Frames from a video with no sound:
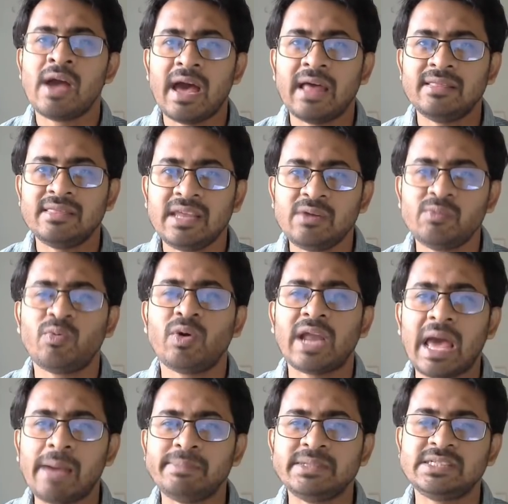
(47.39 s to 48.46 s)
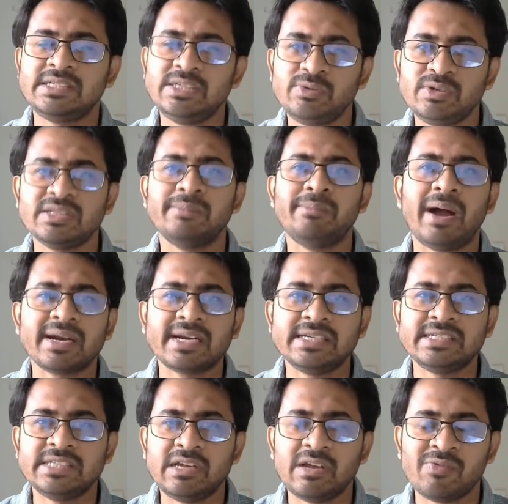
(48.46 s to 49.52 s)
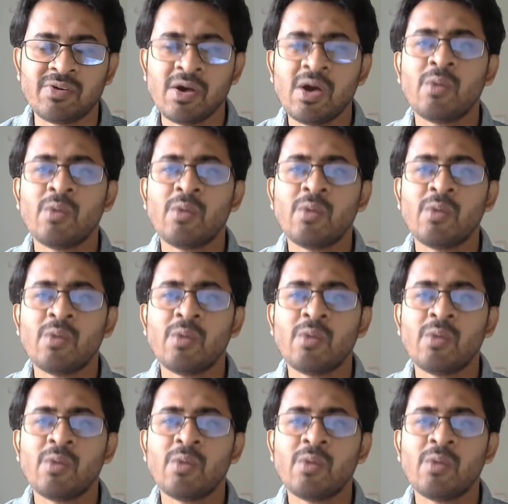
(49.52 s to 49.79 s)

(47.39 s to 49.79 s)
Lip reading: and then what happens during the market sell-off,